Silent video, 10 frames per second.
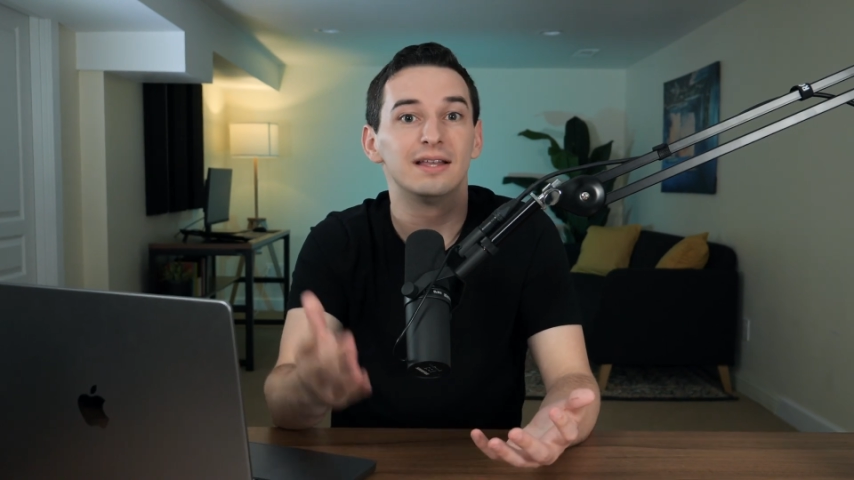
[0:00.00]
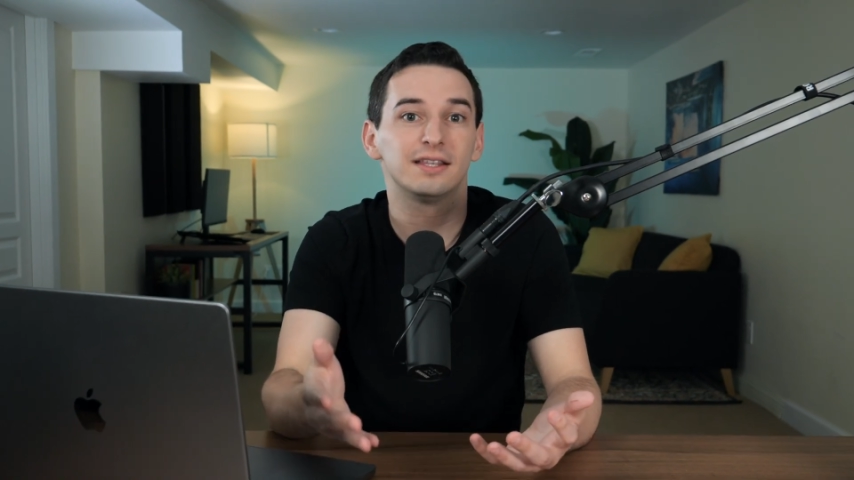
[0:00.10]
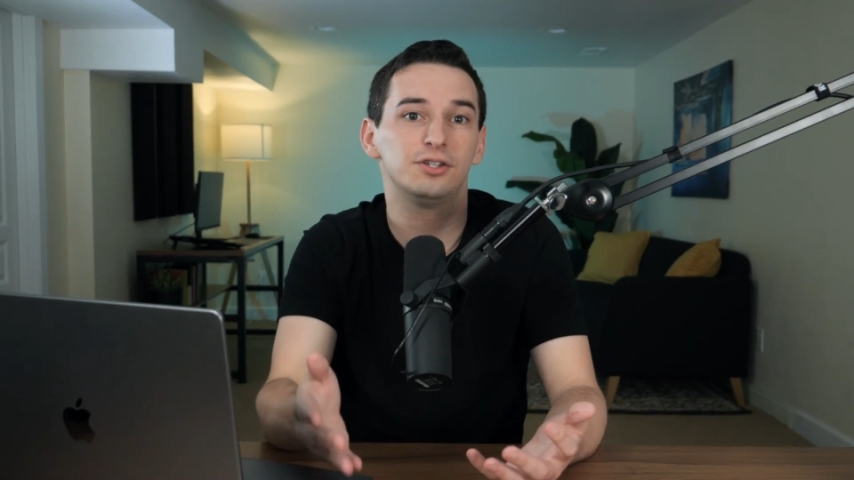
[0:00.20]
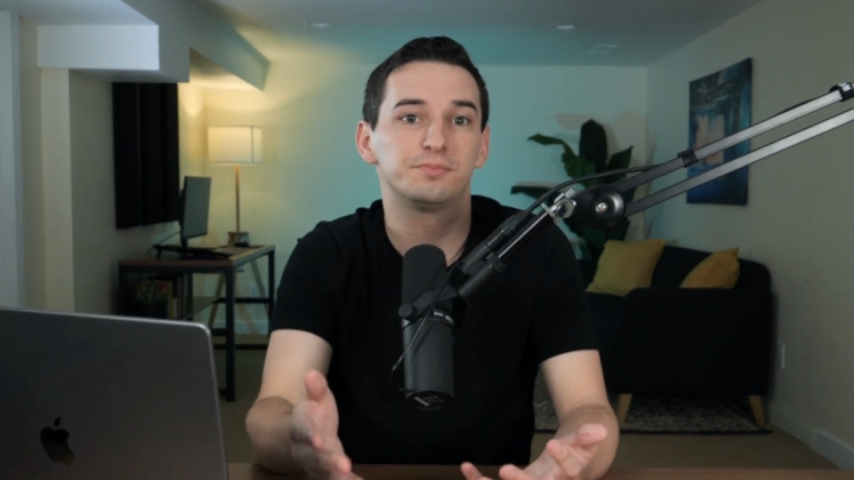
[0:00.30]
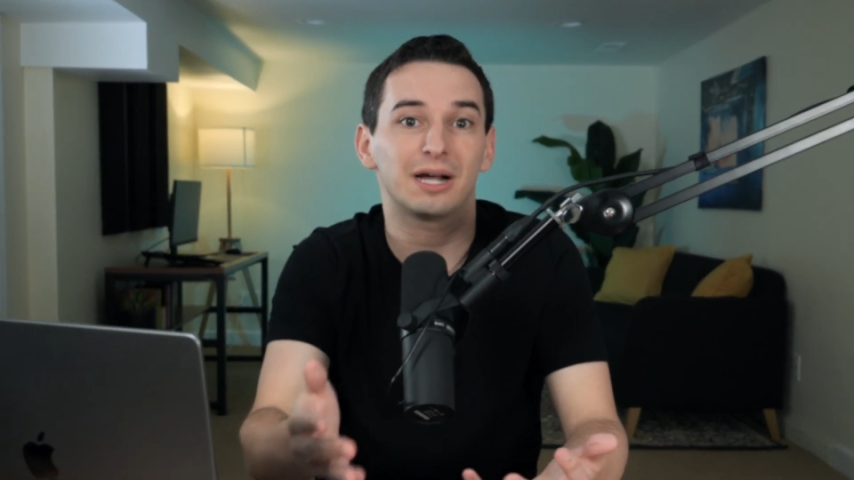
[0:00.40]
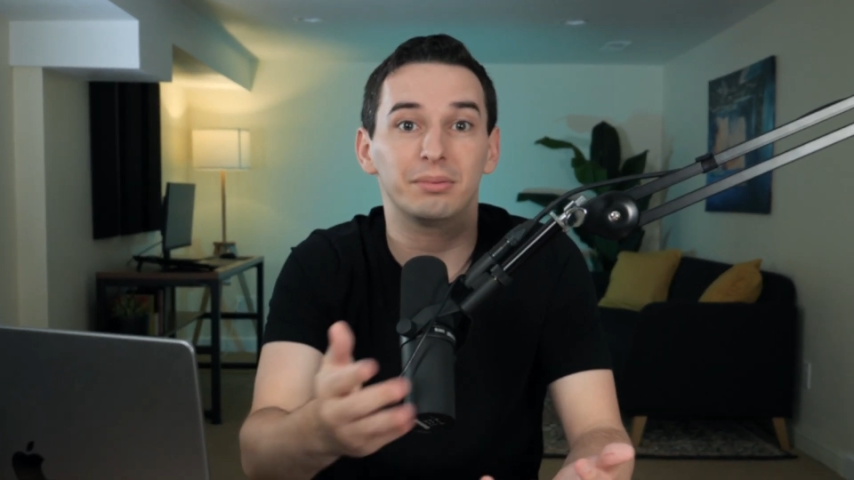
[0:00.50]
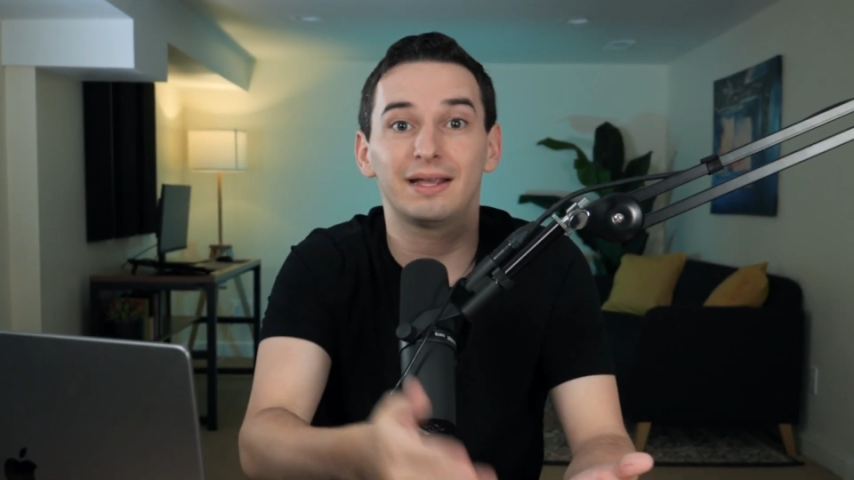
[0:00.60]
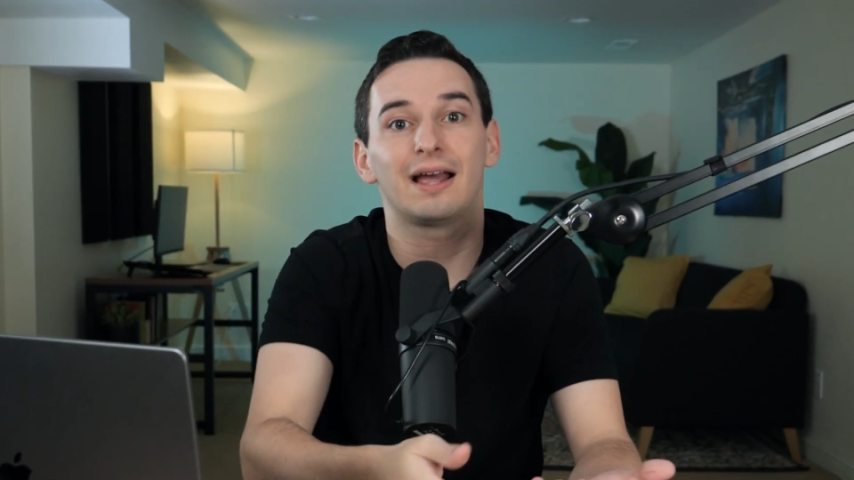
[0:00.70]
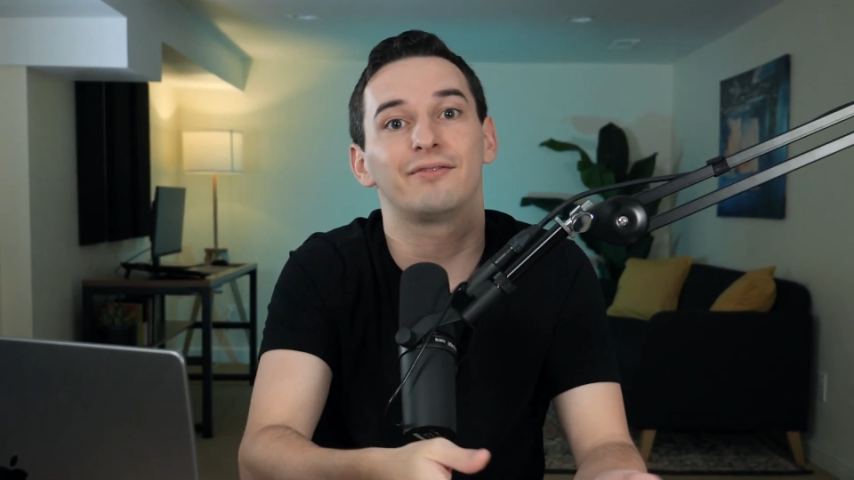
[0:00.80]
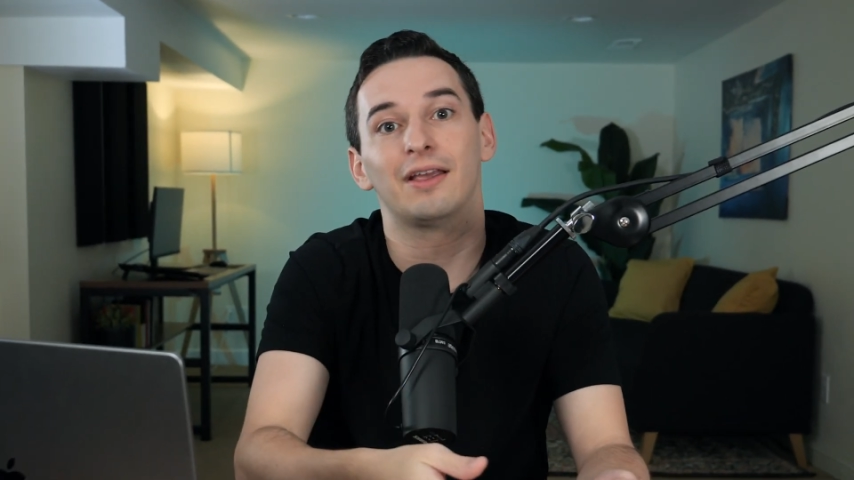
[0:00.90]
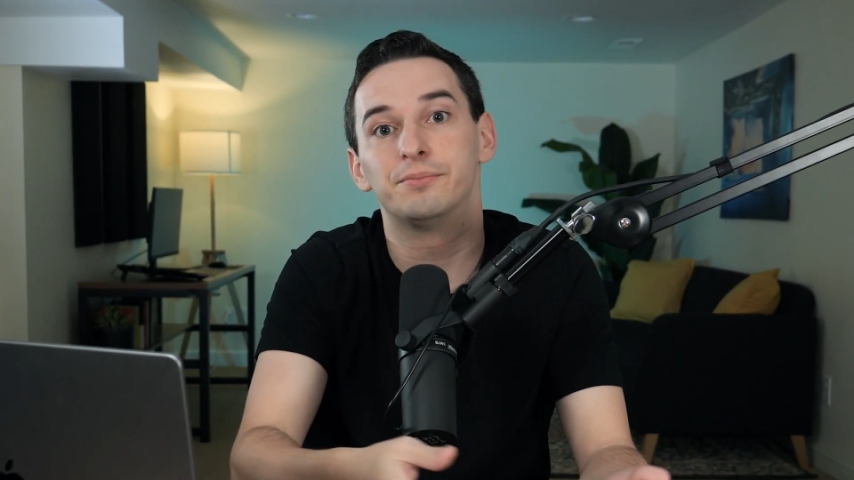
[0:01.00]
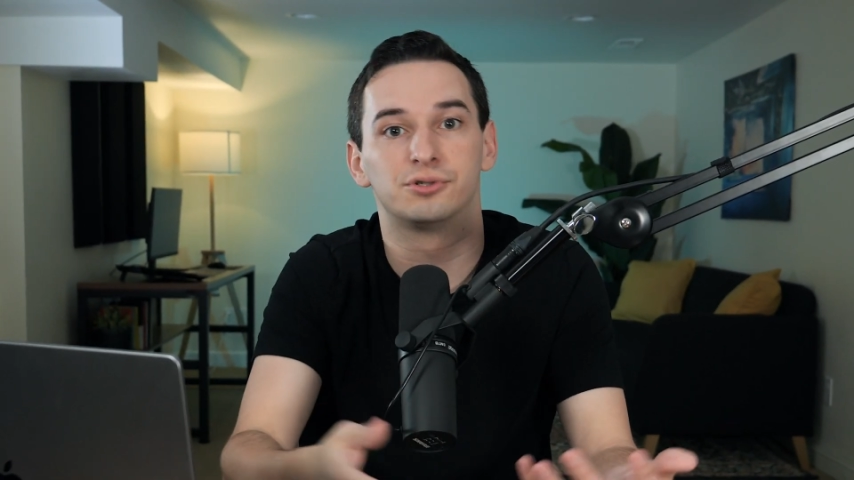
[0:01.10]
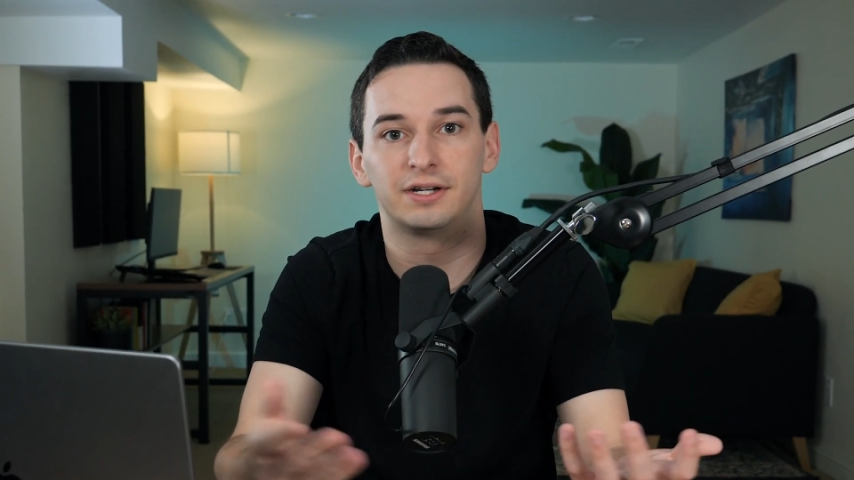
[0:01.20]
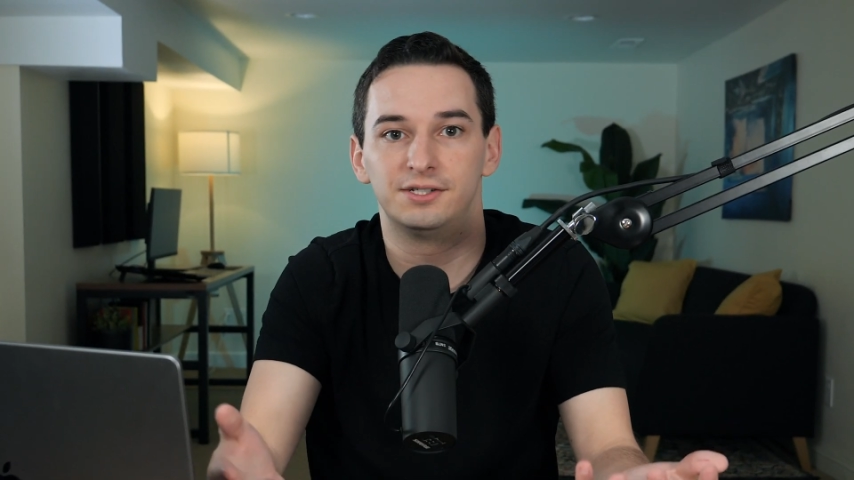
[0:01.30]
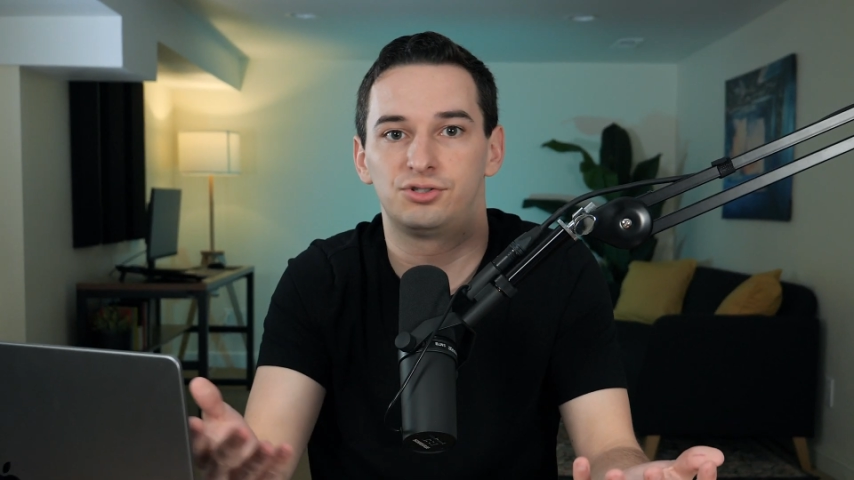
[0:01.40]
then you probably have a
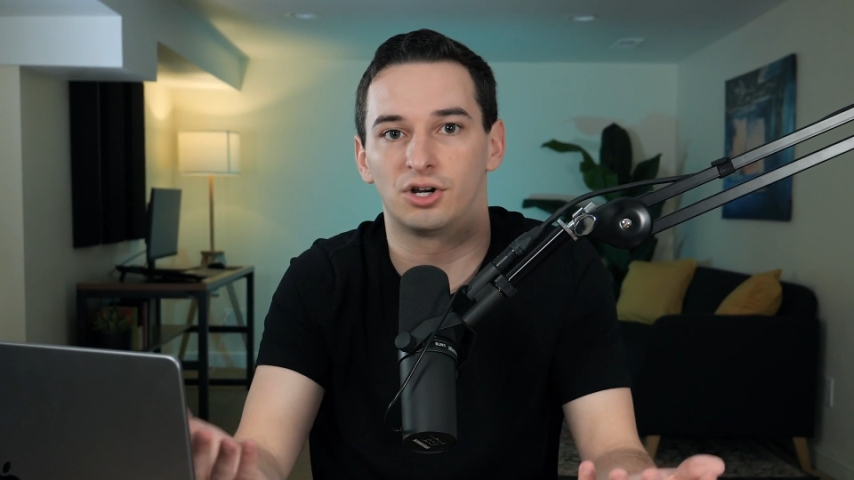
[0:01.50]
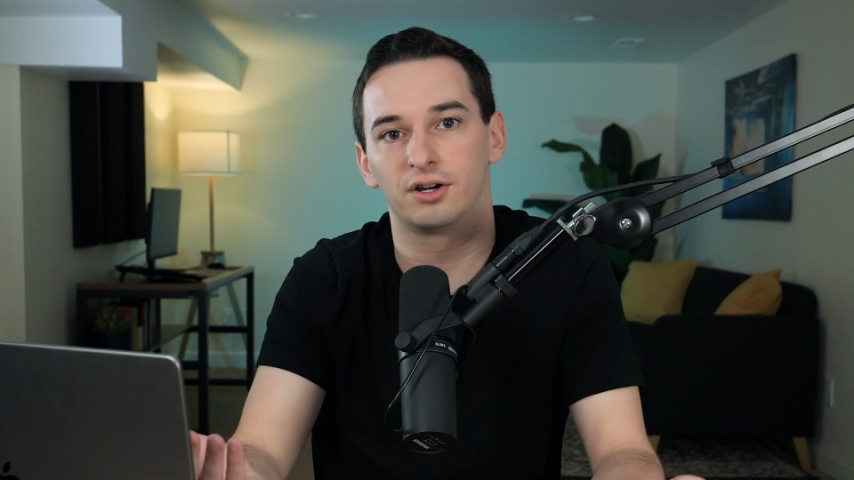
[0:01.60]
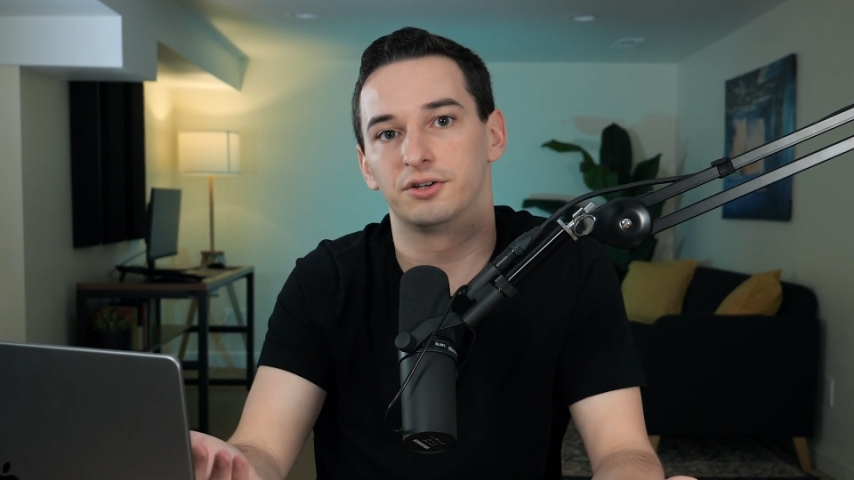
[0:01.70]
pretty strong